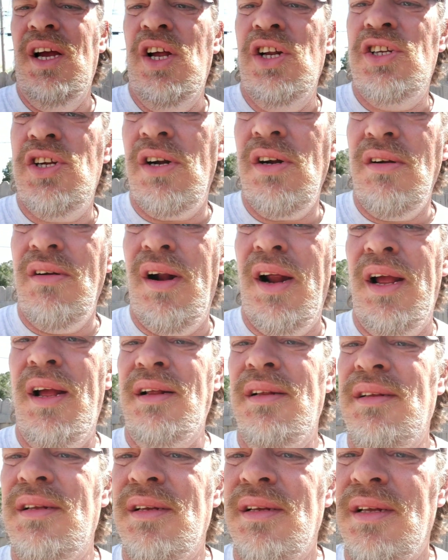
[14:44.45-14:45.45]
turn it
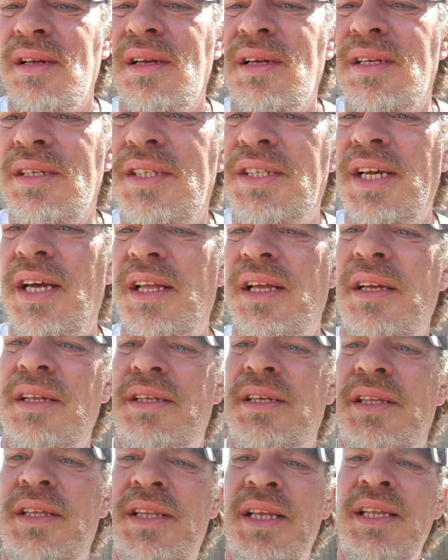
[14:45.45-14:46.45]
around, sell it
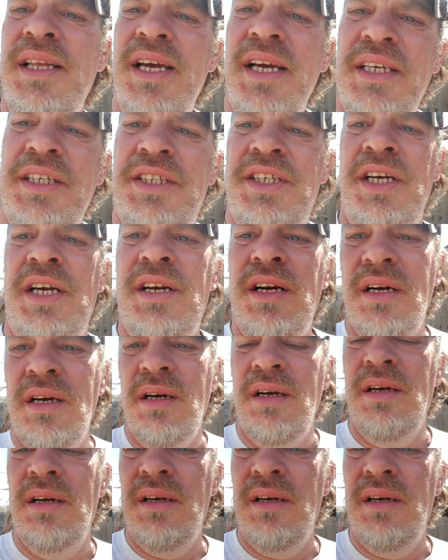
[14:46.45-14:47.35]
the next year